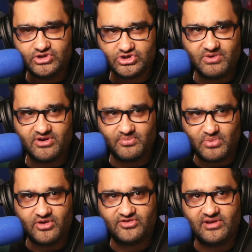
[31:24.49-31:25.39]
just because
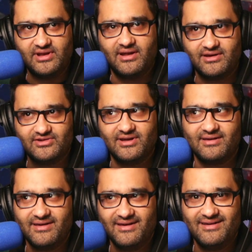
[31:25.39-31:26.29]
personally I like to like